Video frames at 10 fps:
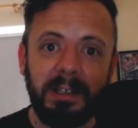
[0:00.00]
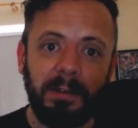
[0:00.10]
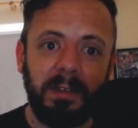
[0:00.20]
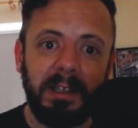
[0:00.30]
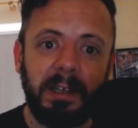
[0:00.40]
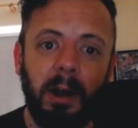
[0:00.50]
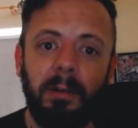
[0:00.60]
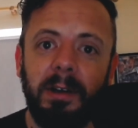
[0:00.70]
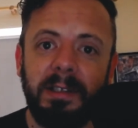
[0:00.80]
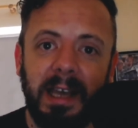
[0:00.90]
of this
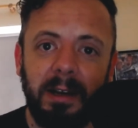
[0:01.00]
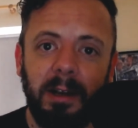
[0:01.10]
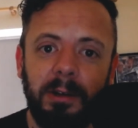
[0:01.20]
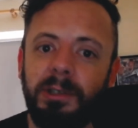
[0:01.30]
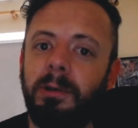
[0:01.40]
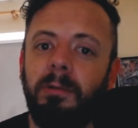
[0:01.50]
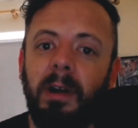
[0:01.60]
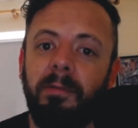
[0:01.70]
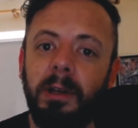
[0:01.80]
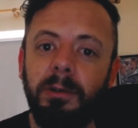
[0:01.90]
current technological
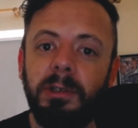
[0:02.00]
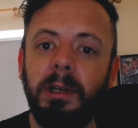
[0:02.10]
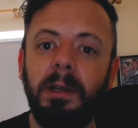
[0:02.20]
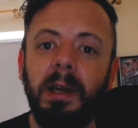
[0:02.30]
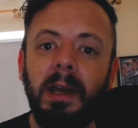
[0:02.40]
revolution,